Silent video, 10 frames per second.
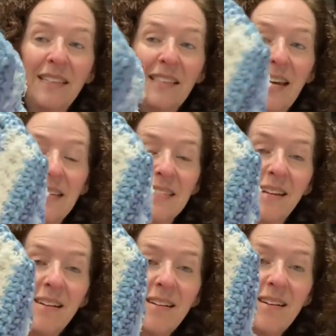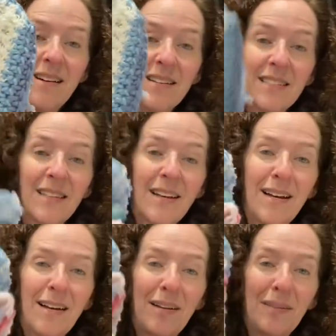That is
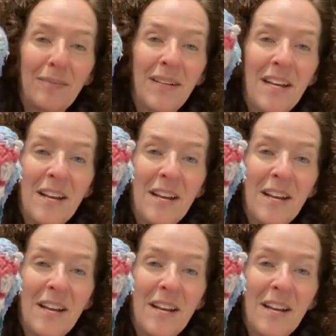awesome.